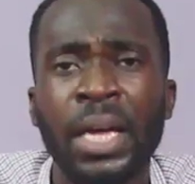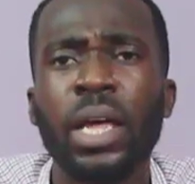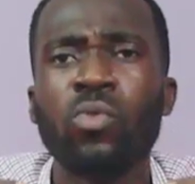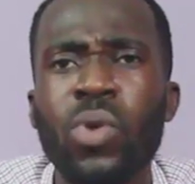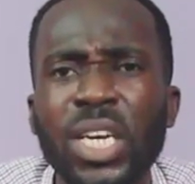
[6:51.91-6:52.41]

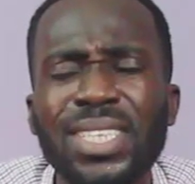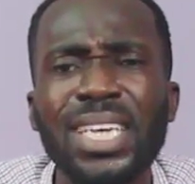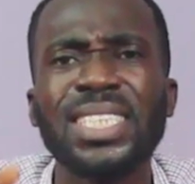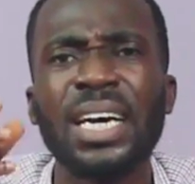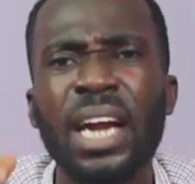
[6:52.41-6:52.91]
The words
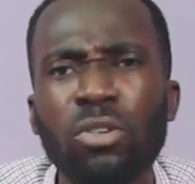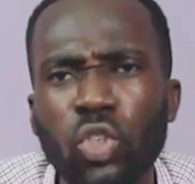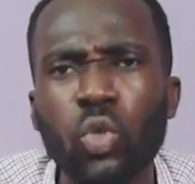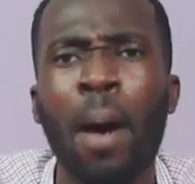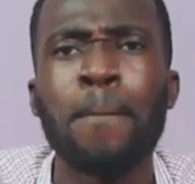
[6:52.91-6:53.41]
that
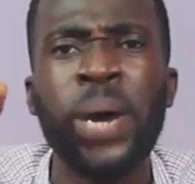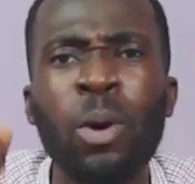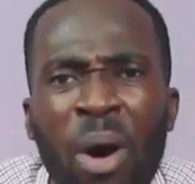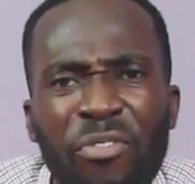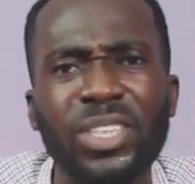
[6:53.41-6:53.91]
surrounds you are
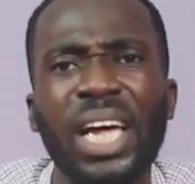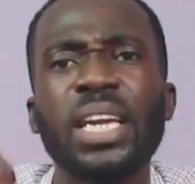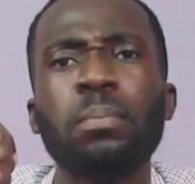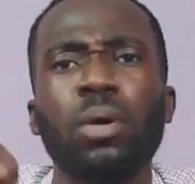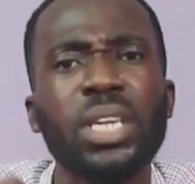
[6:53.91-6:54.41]
powerful than
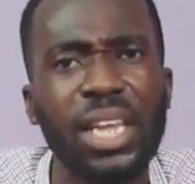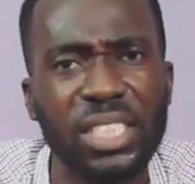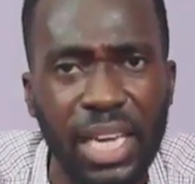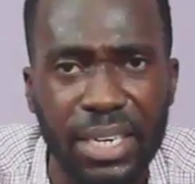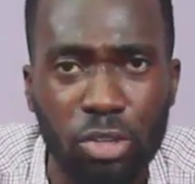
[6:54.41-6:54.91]
the body
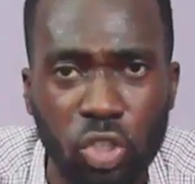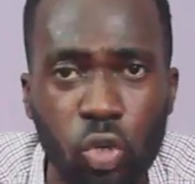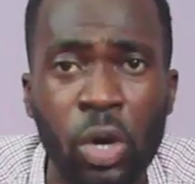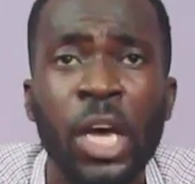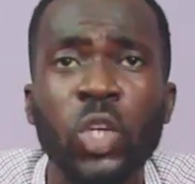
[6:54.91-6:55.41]
that surrounds
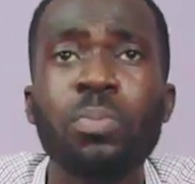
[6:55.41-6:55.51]
you.